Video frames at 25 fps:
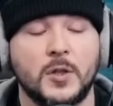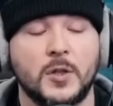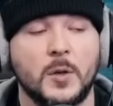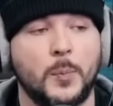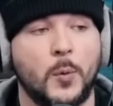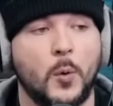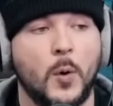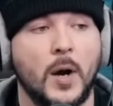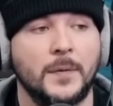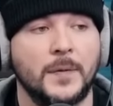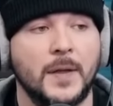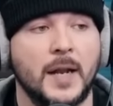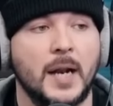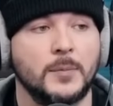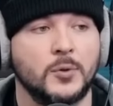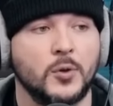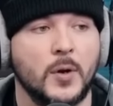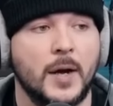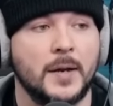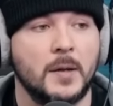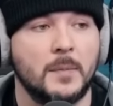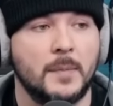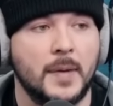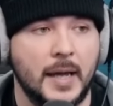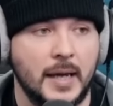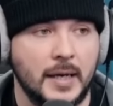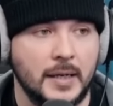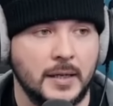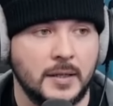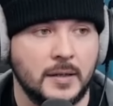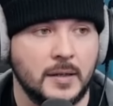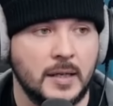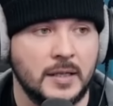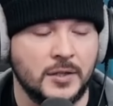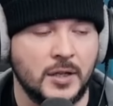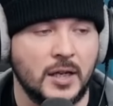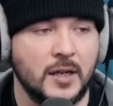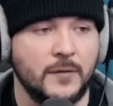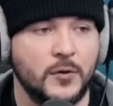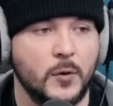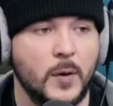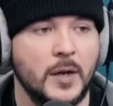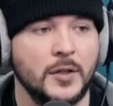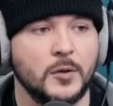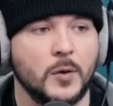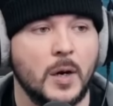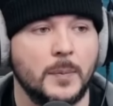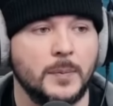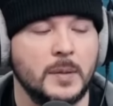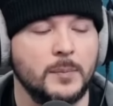the point that I'm trying to make, instead of you
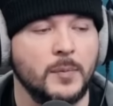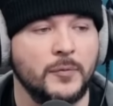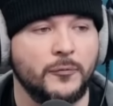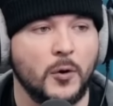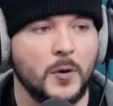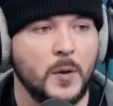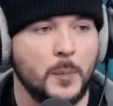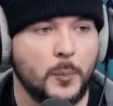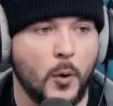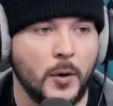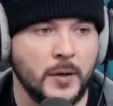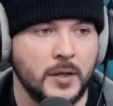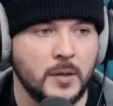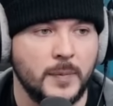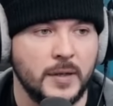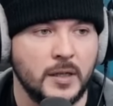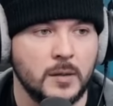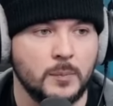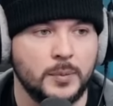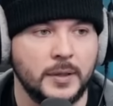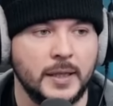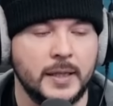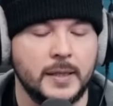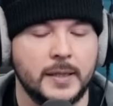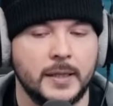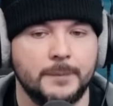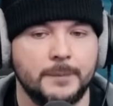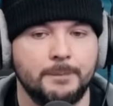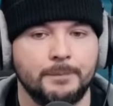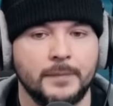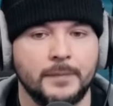interrupting before the point can be completed,